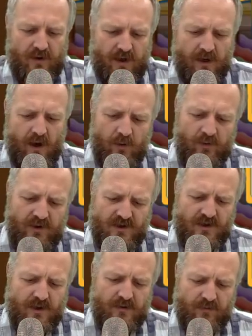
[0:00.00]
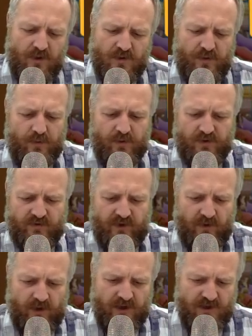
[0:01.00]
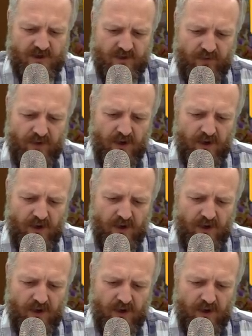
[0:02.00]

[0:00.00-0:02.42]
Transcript: Okay, I will accept most people's requests.